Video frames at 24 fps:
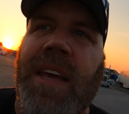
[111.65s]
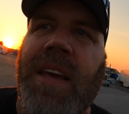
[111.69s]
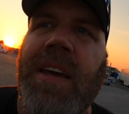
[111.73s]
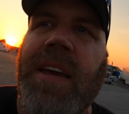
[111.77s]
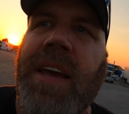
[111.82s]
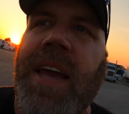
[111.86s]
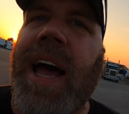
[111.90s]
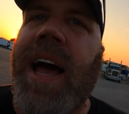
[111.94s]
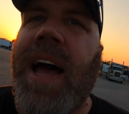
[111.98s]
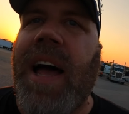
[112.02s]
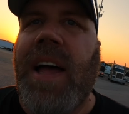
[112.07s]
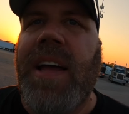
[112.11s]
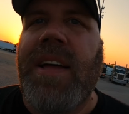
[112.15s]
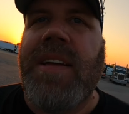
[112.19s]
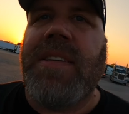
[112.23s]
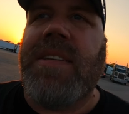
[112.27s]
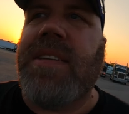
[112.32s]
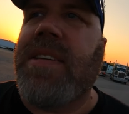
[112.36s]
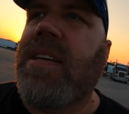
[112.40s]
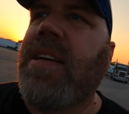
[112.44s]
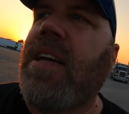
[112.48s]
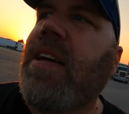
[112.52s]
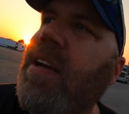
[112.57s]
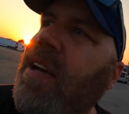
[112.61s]
of you
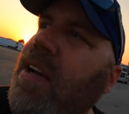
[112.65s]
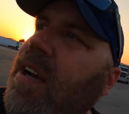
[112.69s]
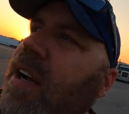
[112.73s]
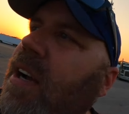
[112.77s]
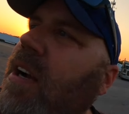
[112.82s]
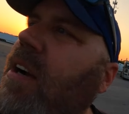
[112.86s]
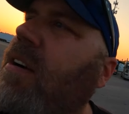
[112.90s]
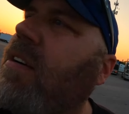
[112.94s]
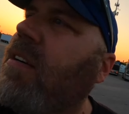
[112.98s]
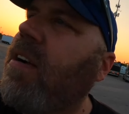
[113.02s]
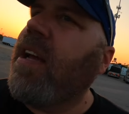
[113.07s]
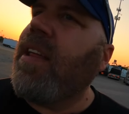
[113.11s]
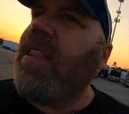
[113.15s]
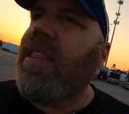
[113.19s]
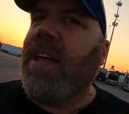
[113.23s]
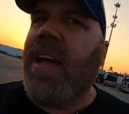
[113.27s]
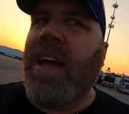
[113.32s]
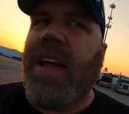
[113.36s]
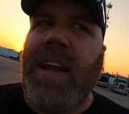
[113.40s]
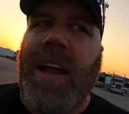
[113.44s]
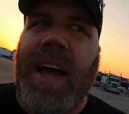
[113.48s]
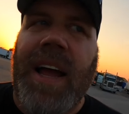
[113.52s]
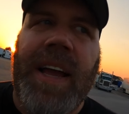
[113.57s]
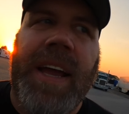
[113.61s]
guys or
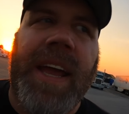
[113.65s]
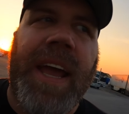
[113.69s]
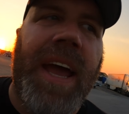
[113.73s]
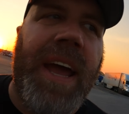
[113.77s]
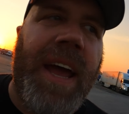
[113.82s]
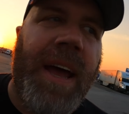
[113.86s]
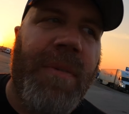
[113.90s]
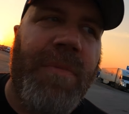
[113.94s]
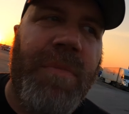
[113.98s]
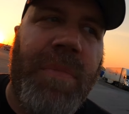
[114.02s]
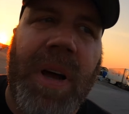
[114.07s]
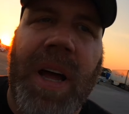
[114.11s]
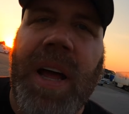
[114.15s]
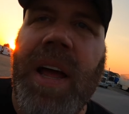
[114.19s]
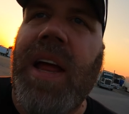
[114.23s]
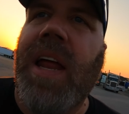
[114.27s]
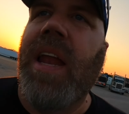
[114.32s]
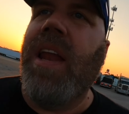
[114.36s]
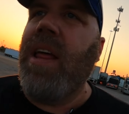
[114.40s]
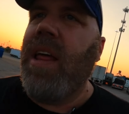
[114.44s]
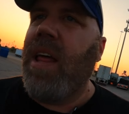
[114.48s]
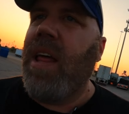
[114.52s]
anything like that, but